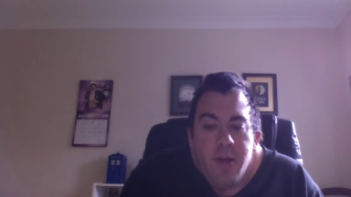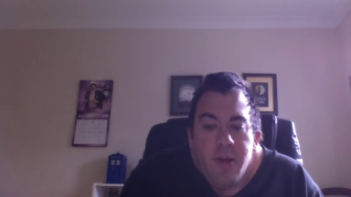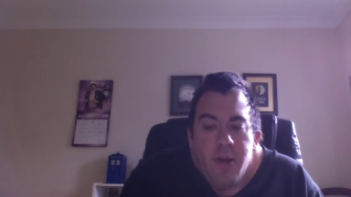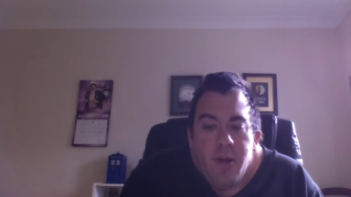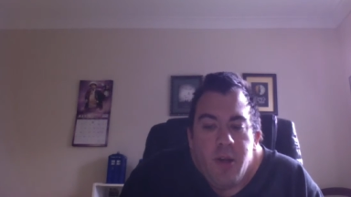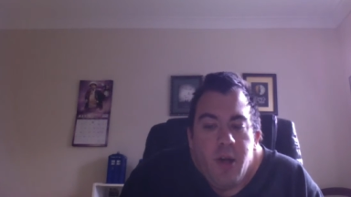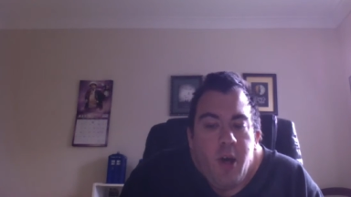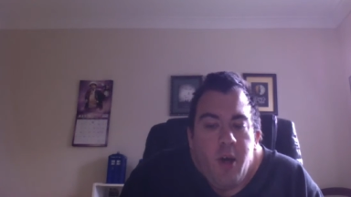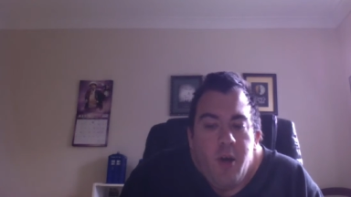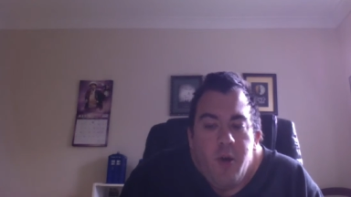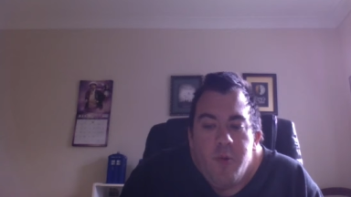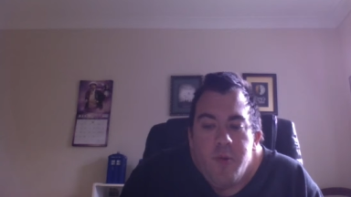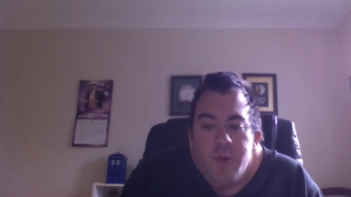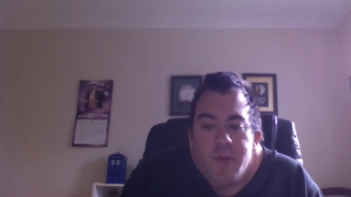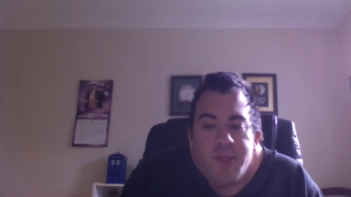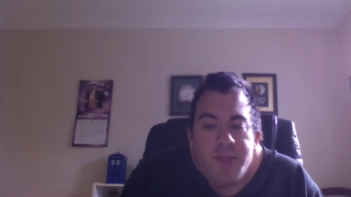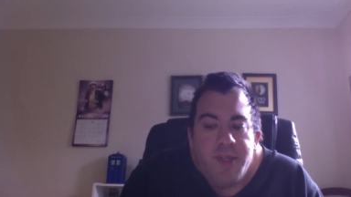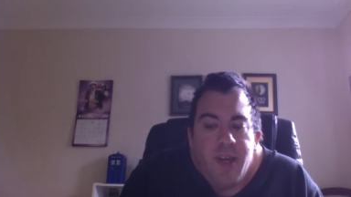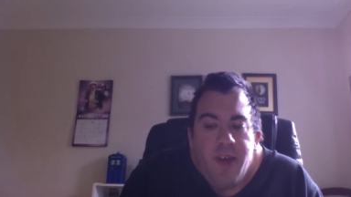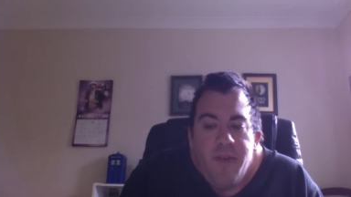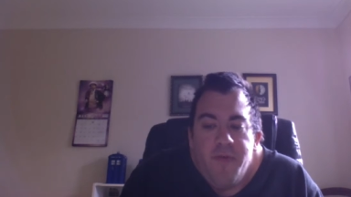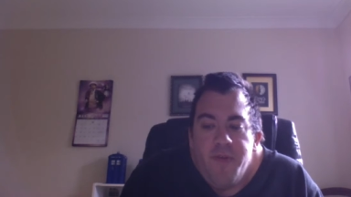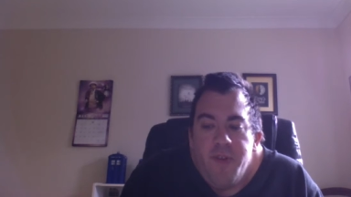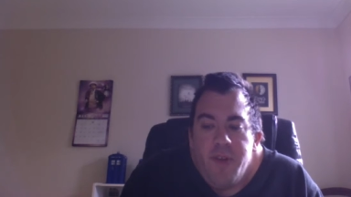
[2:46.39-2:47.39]
No, it was
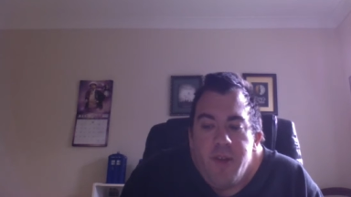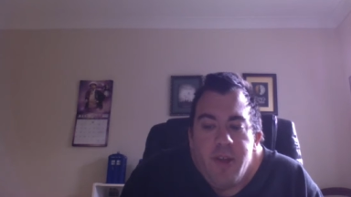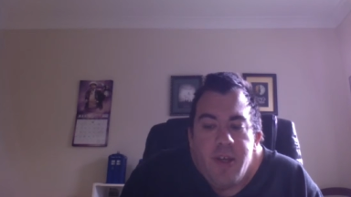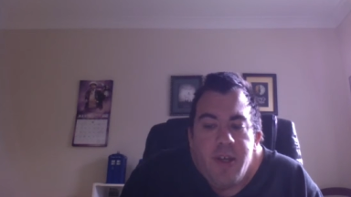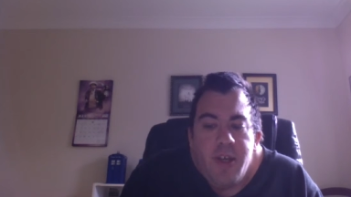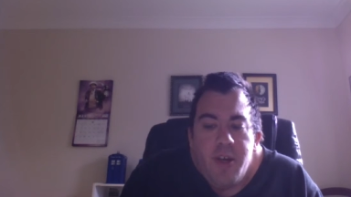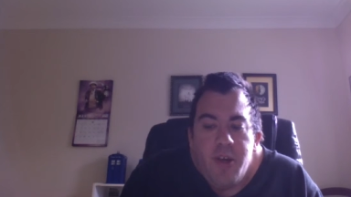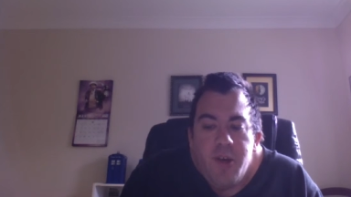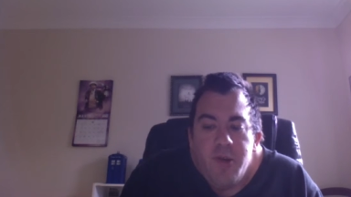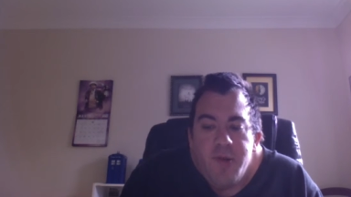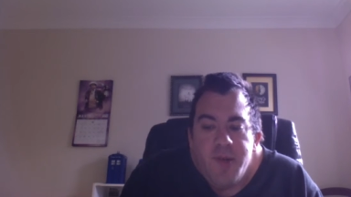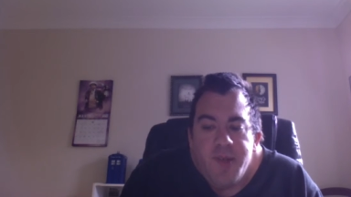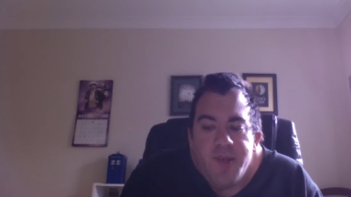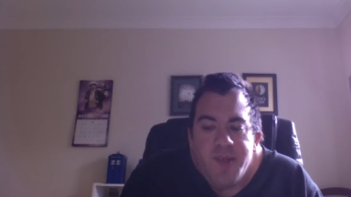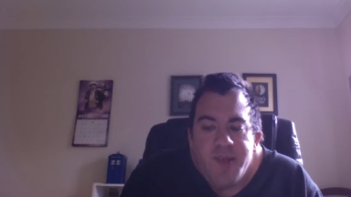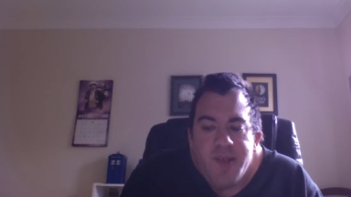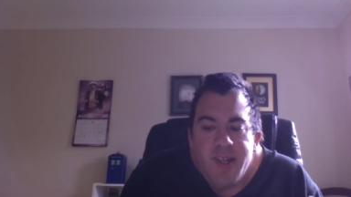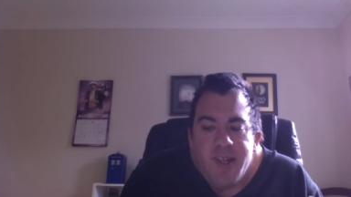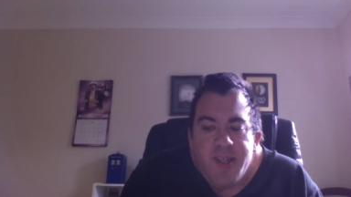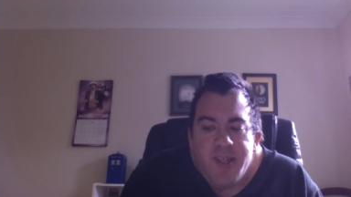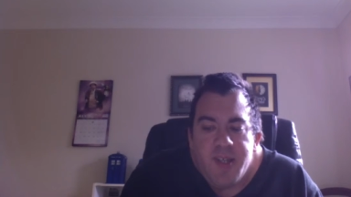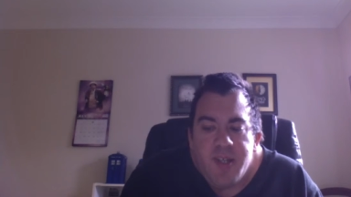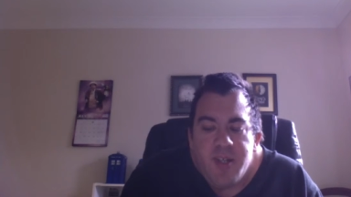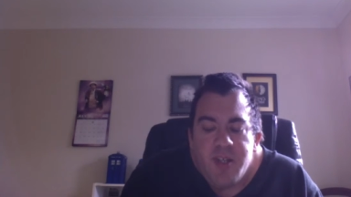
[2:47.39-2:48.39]
definitely you,
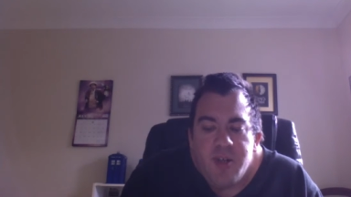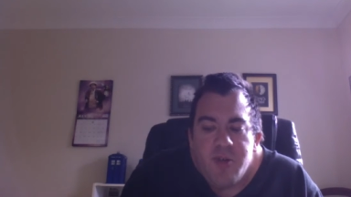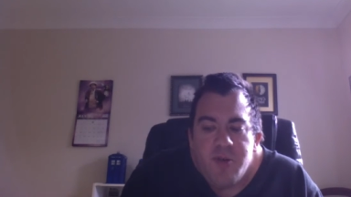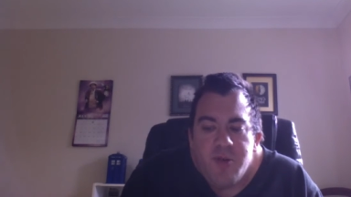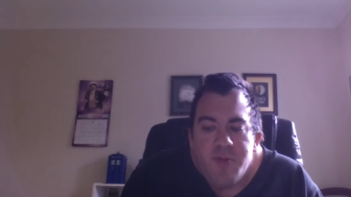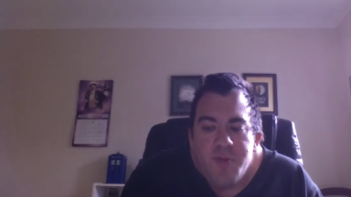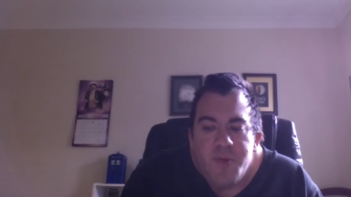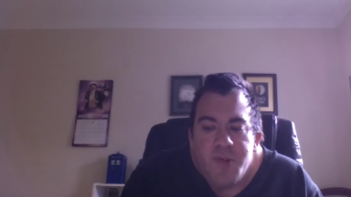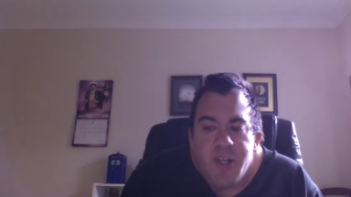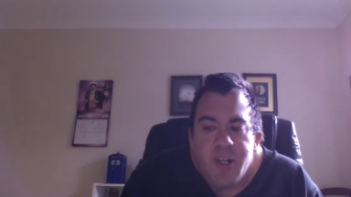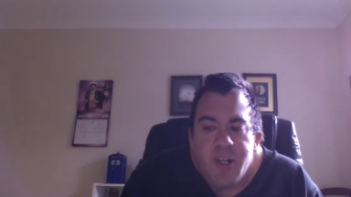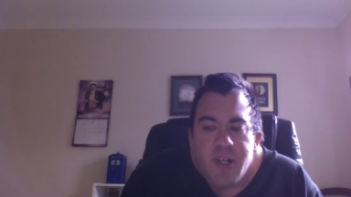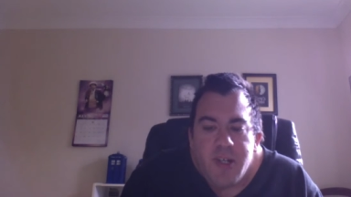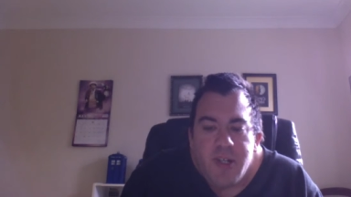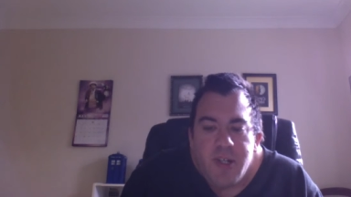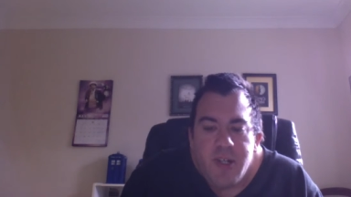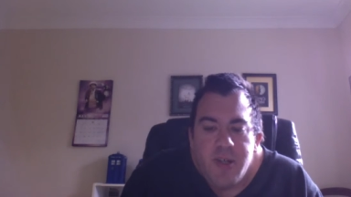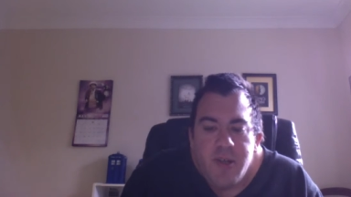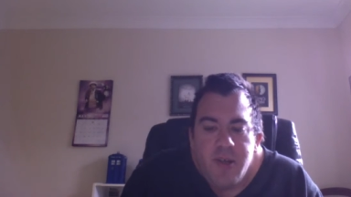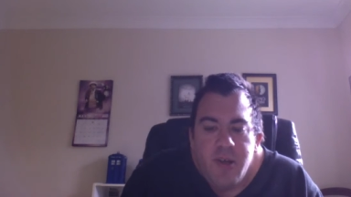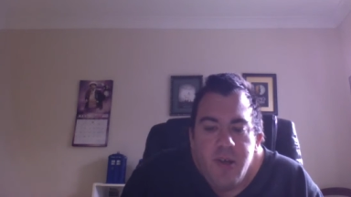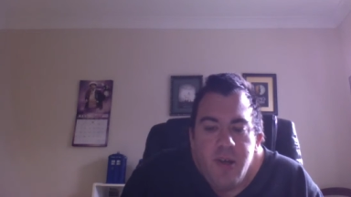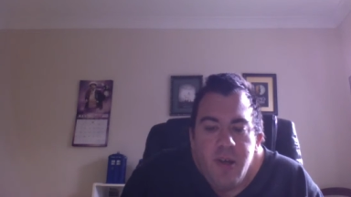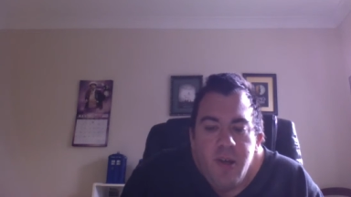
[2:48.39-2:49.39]
Stacey Two
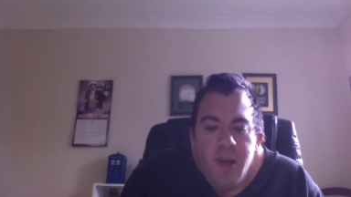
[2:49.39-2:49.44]
objected.